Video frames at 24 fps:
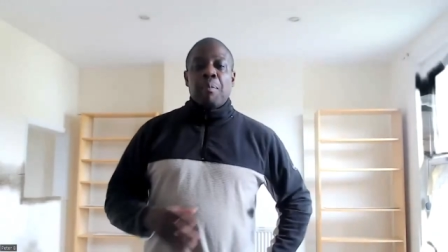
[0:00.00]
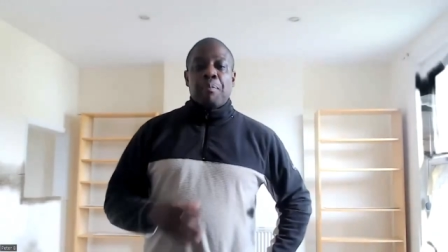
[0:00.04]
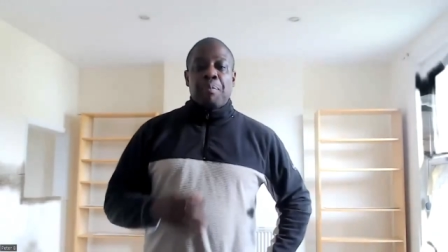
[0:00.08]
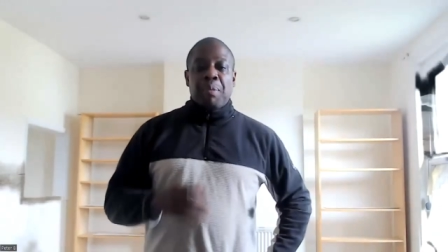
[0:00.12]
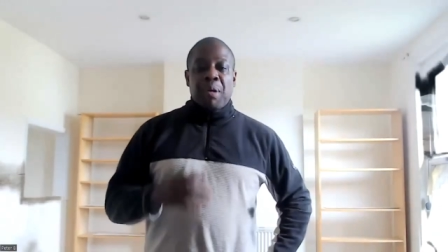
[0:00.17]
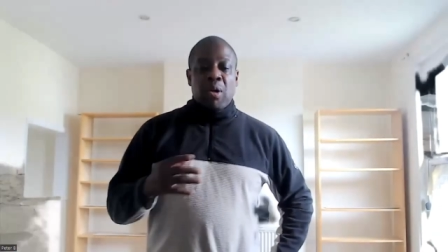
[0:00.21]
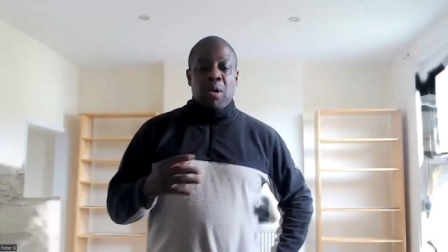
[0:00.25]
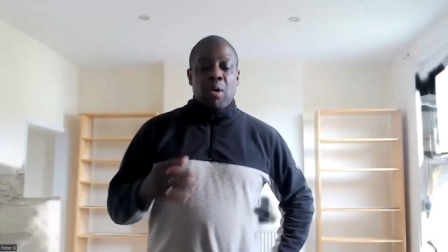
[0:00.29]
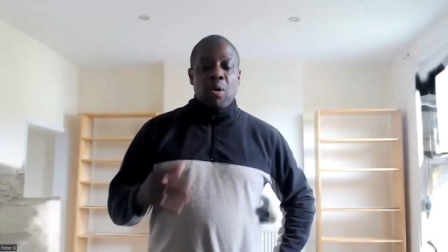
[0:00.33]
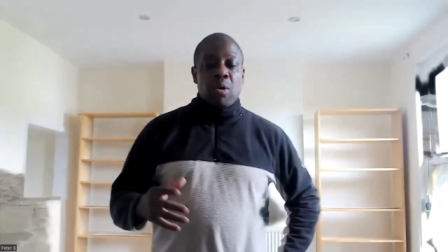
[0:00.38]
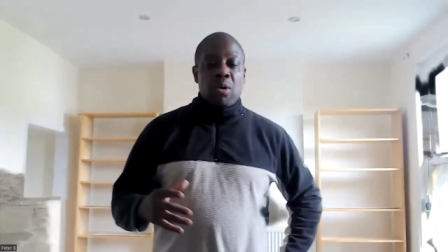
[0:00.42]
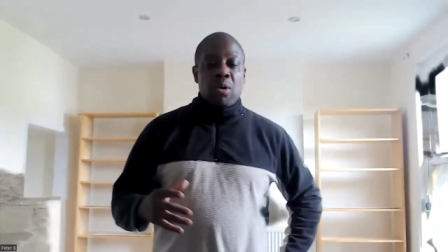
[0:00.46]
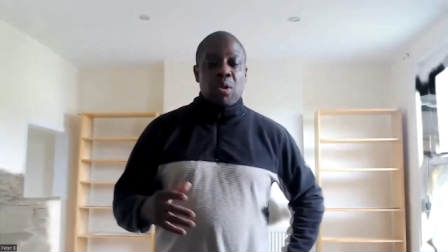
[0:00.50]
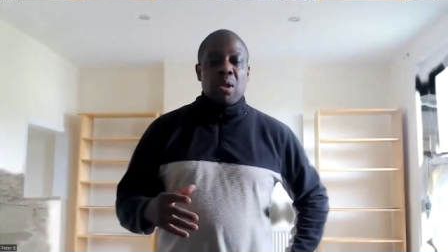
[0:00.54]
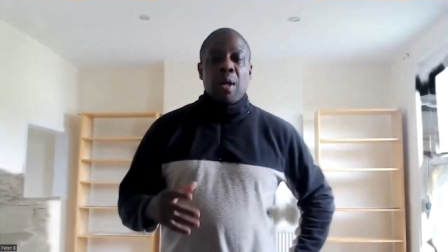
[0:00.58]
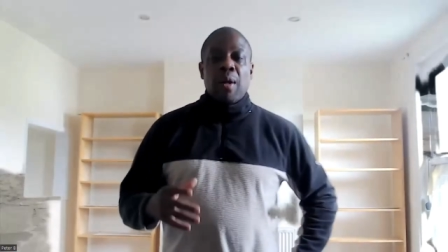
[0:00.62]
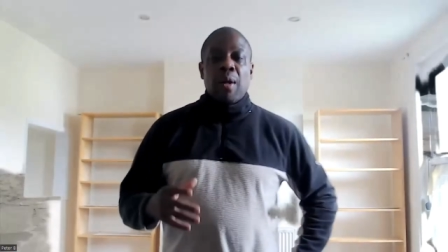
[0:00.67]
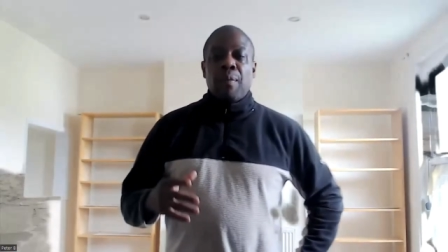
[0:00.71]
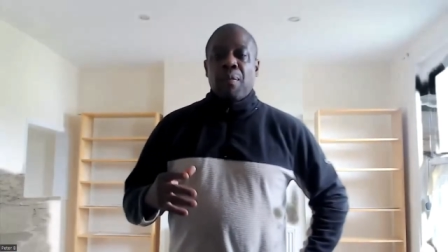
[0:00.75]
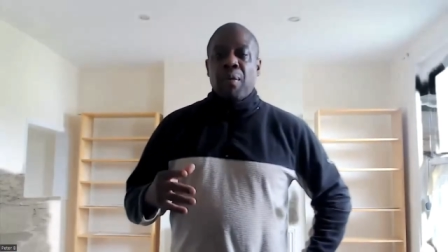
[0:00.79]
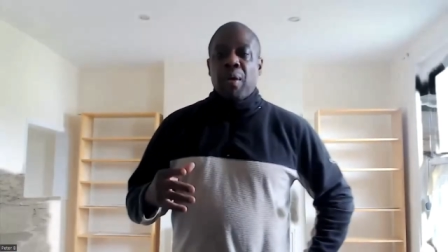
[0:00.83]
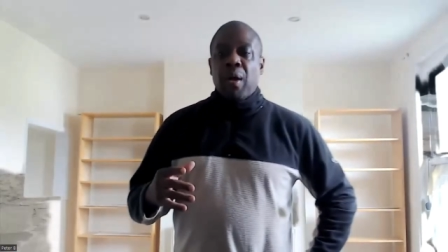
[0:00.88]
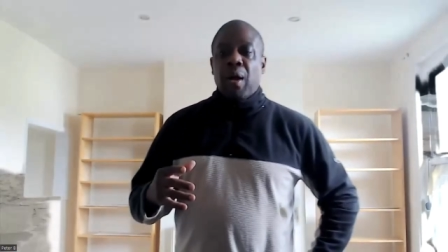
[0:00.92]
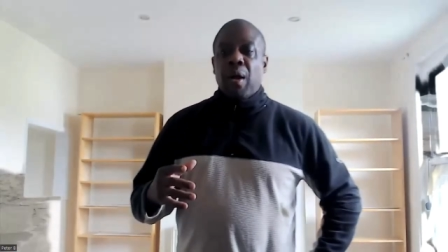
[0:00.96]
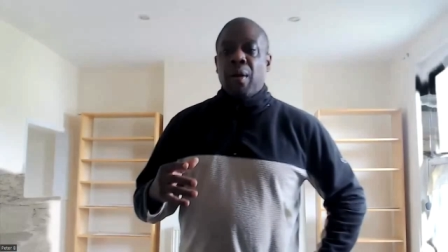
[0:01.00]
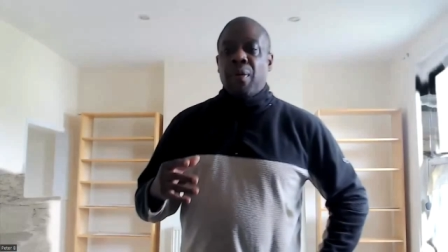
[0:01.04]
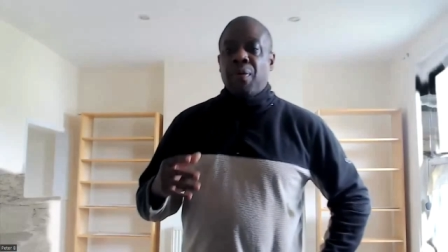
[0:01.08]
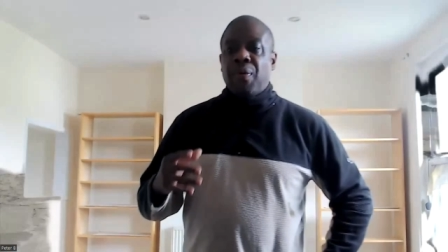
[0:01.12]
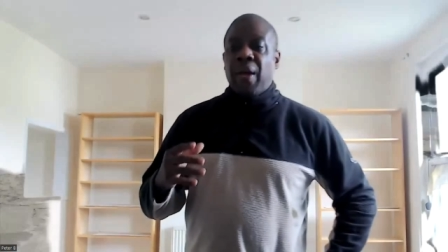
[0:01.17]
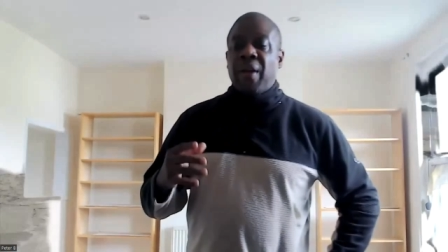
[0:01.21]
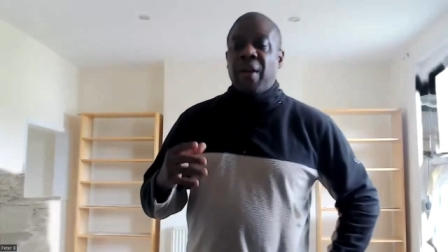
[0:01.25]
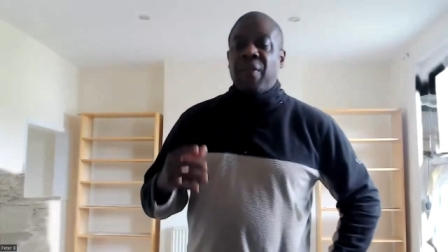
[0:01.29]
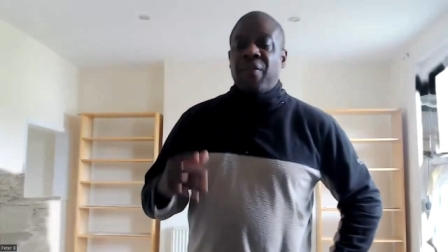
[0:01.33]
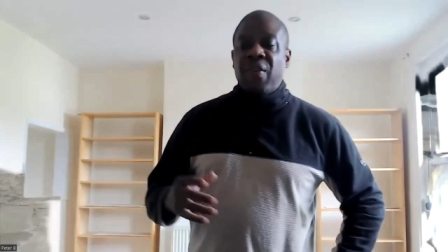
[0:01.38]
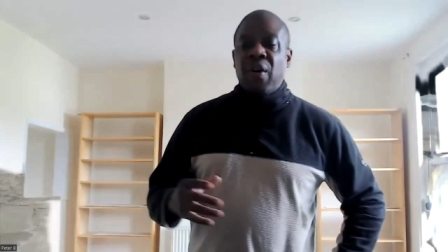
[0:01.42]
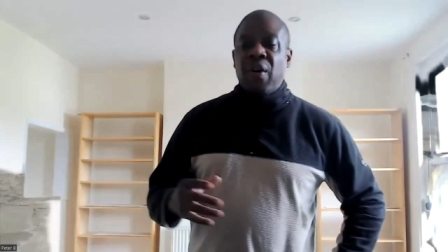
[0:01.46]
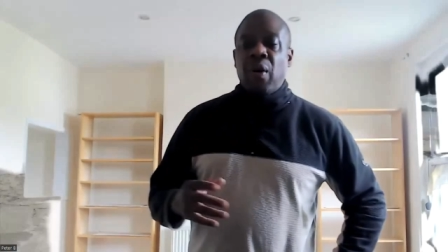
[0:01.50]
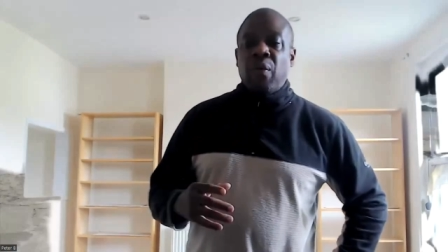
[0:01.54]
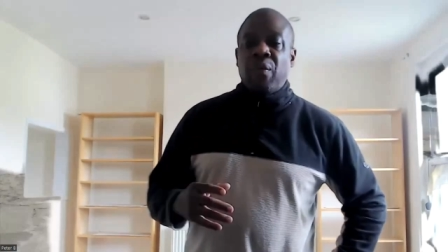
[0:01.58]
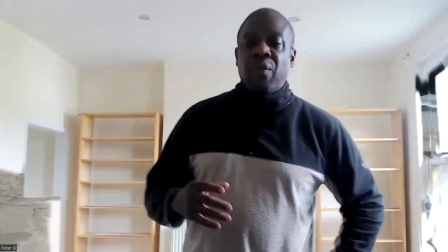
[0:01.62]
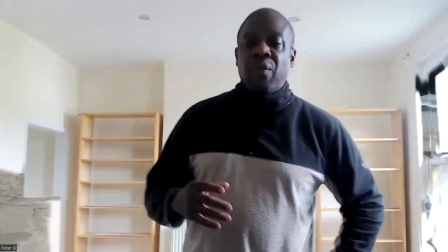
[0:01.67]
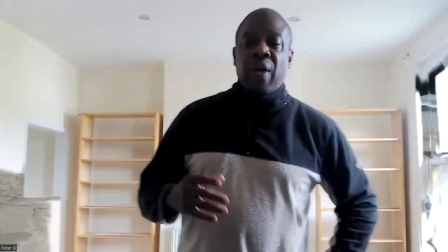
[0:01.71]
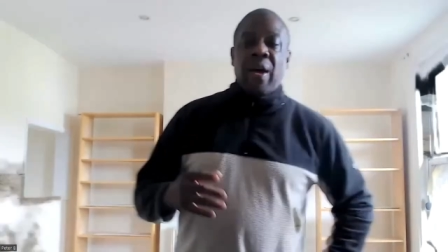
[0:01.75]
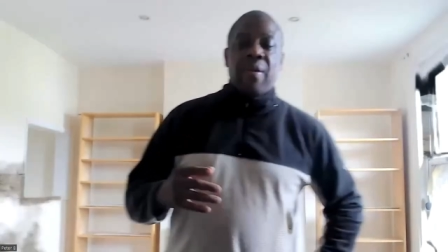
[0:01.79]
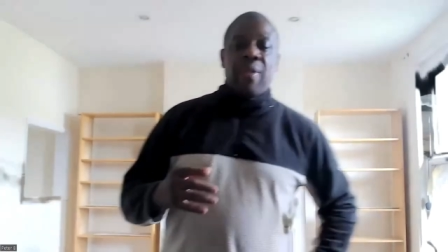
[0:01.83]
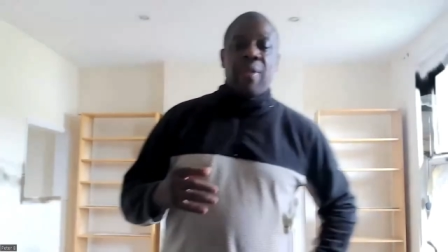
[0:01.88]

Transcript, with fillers: because uh, they felt